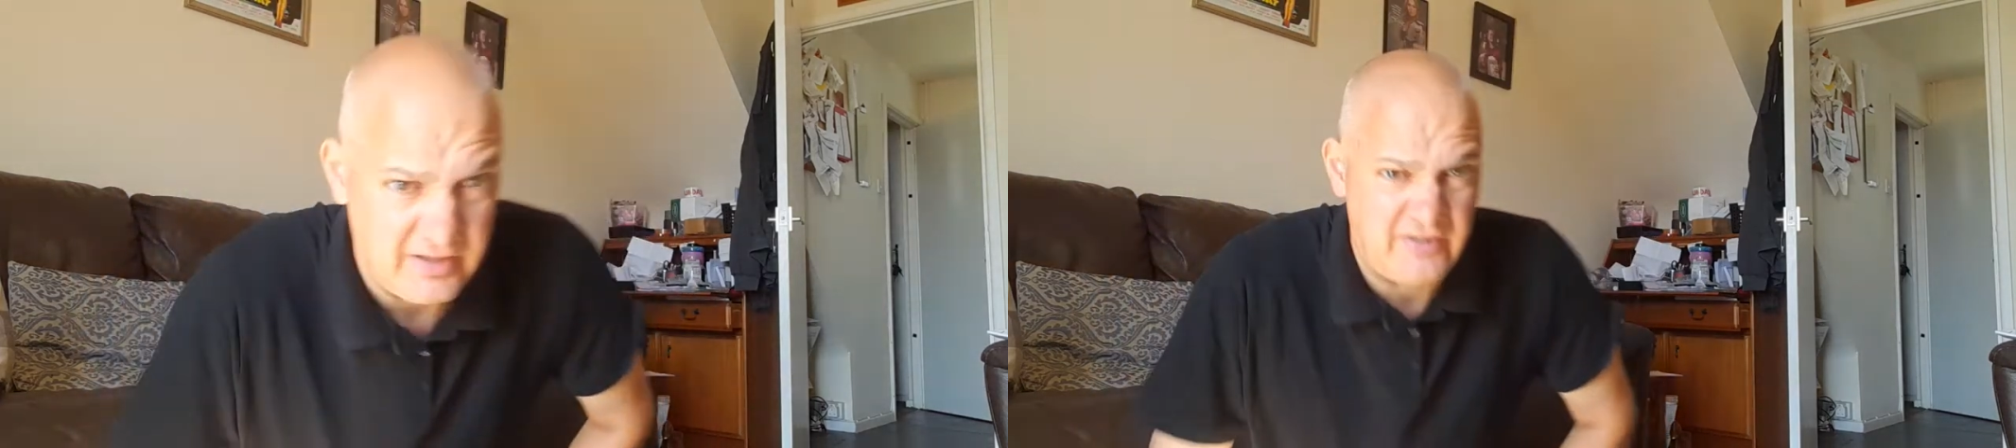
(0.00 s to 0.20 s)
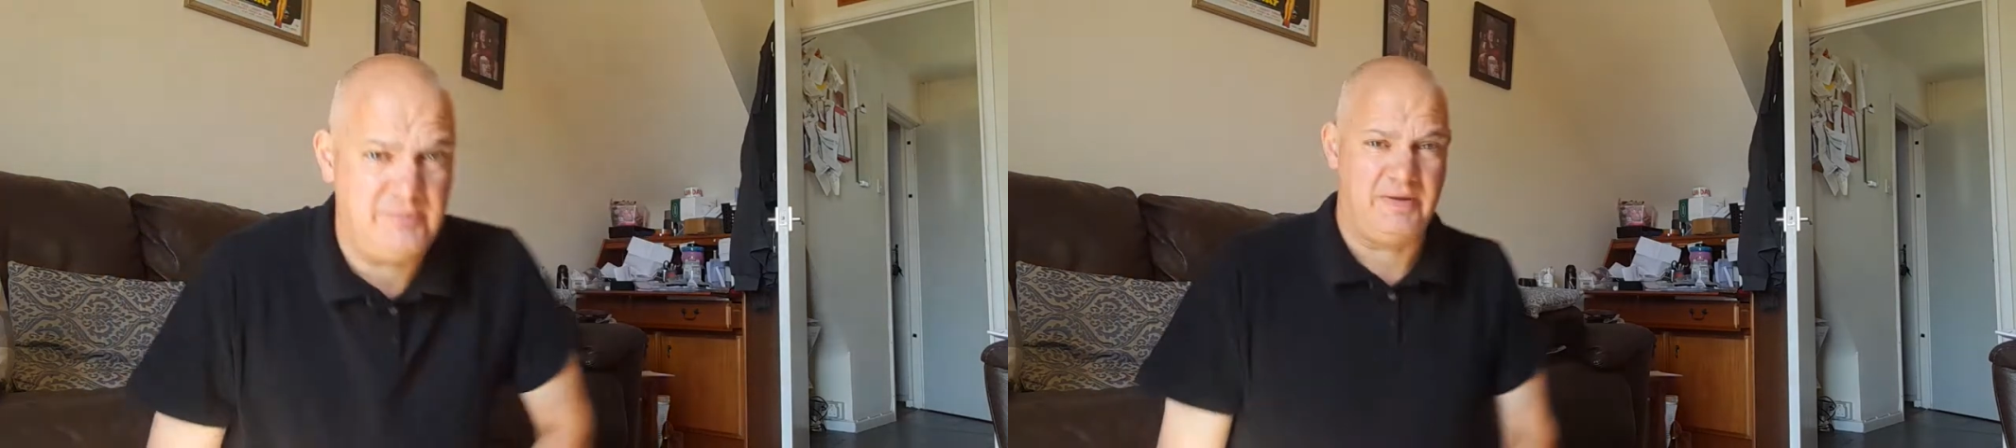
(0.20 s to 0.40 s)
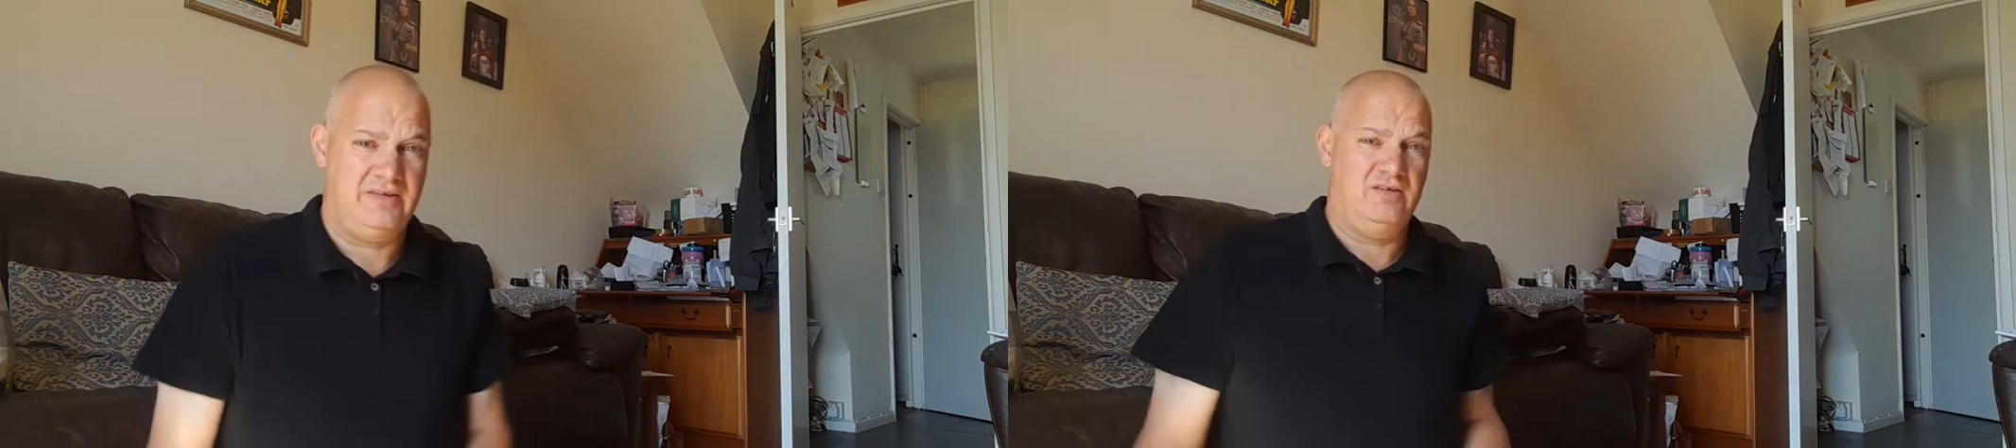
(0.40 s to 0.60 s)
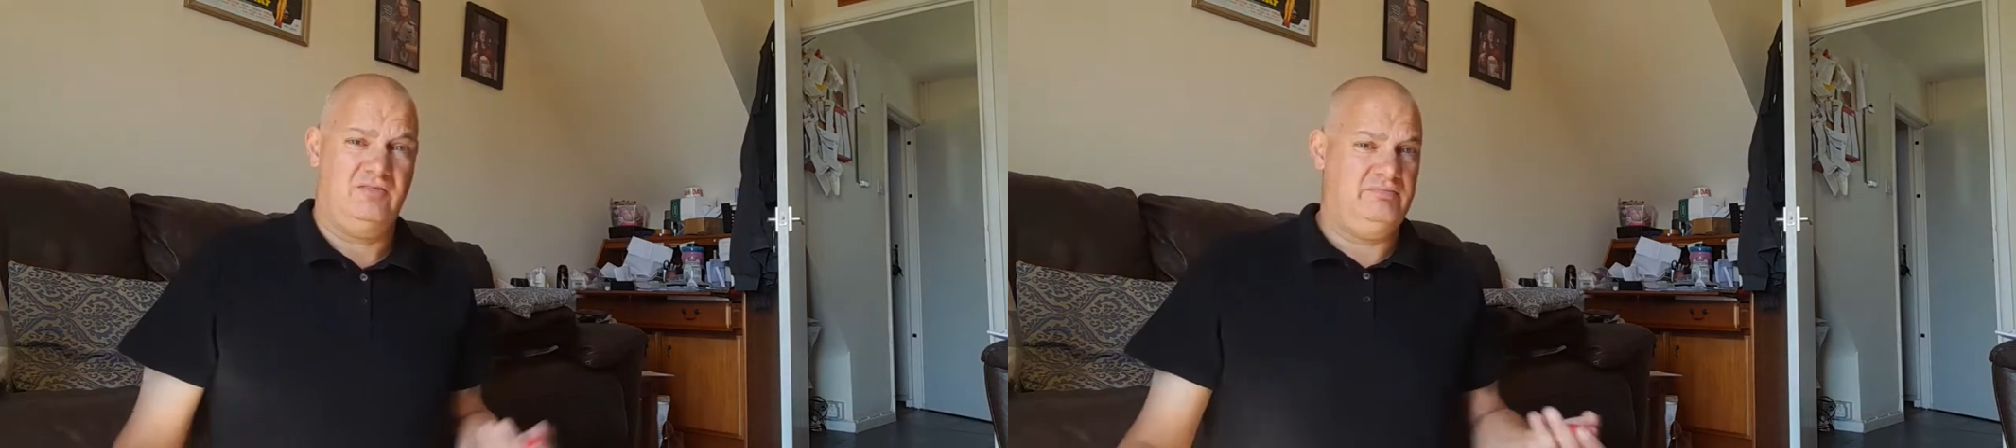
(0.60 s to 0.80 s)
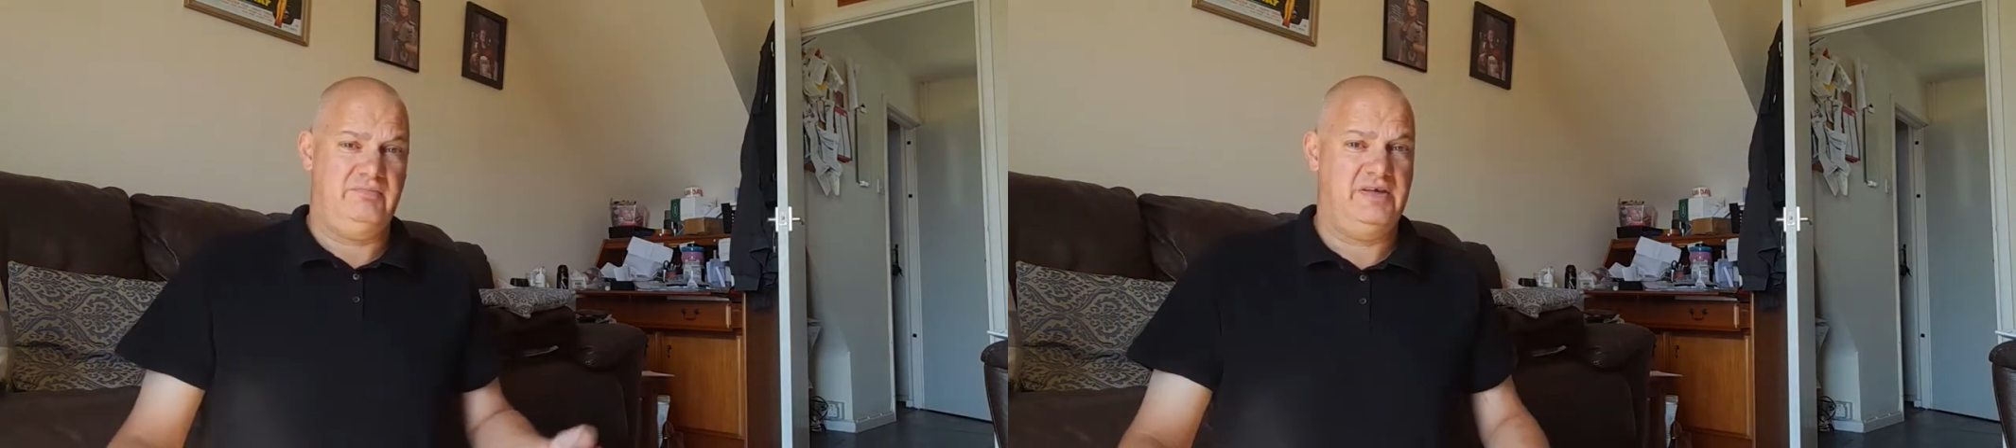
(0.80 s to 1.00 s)
know, depending
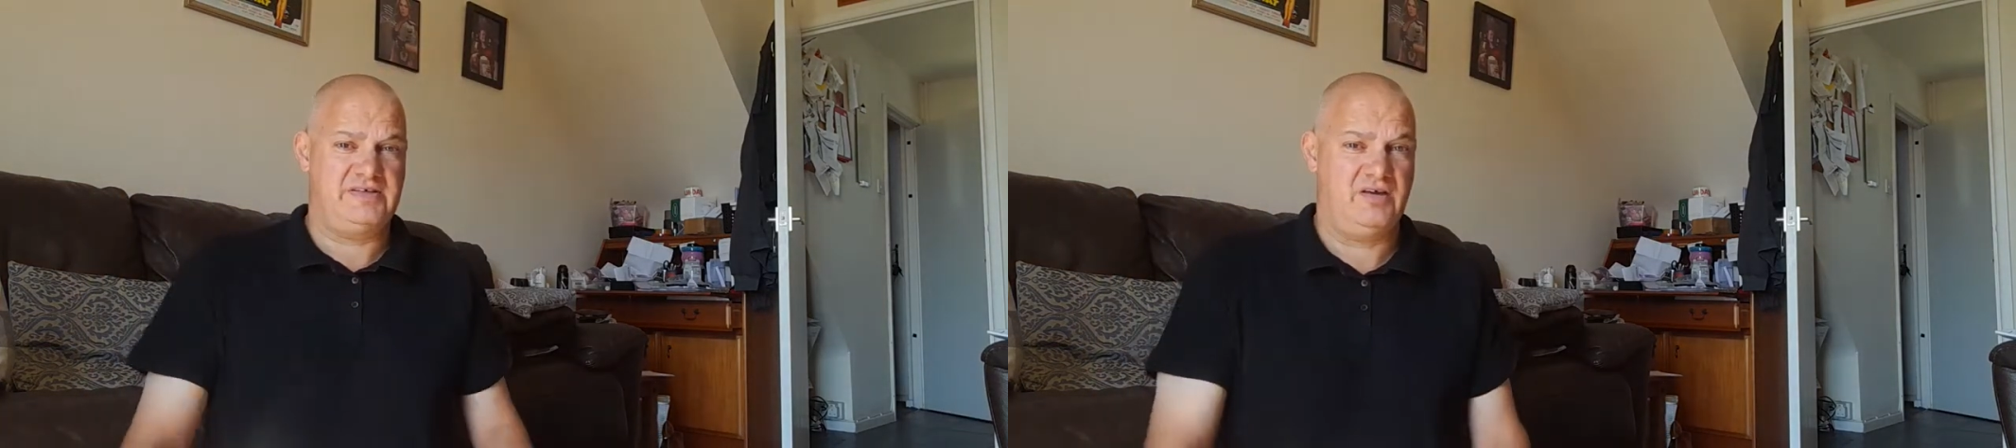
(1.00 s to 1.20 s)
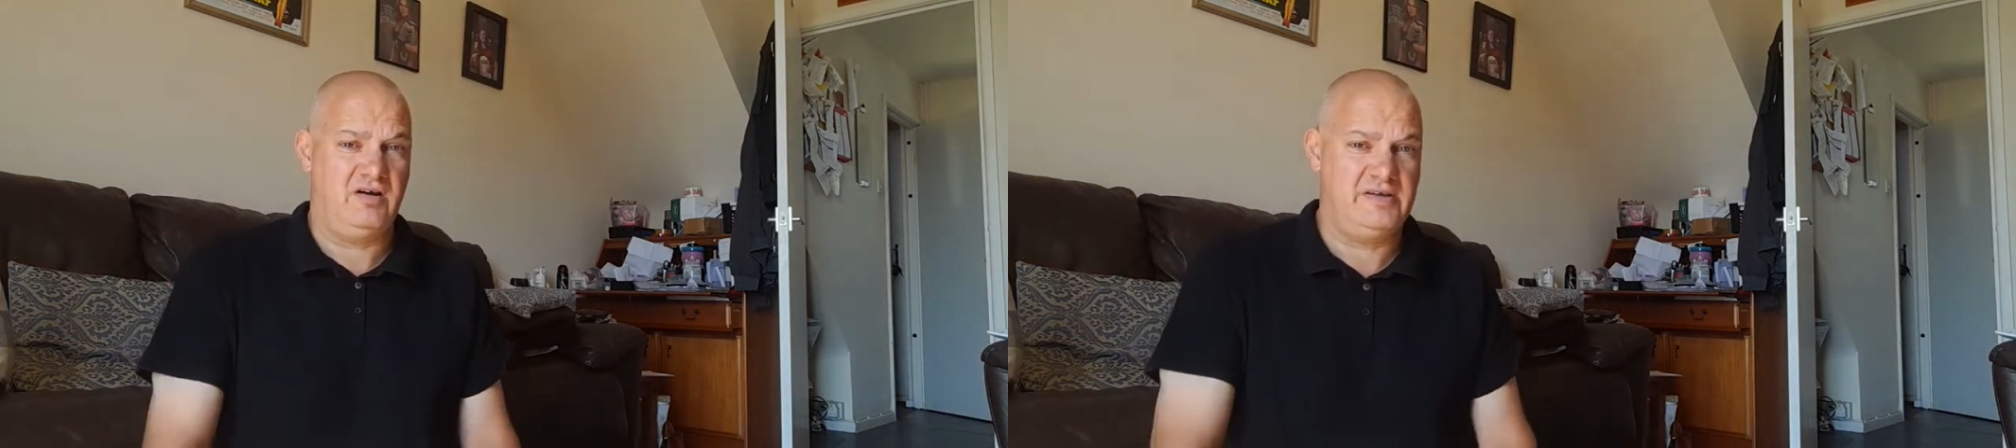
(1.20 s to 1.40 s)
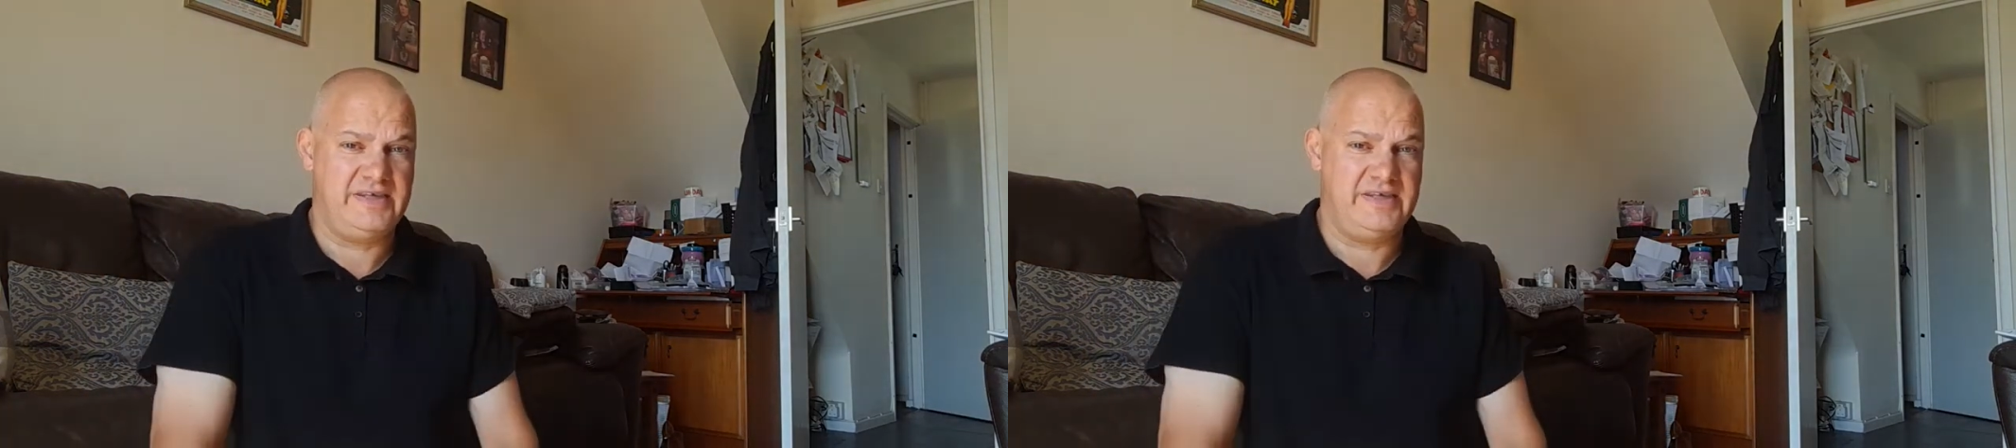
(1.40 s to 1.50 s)
on your size,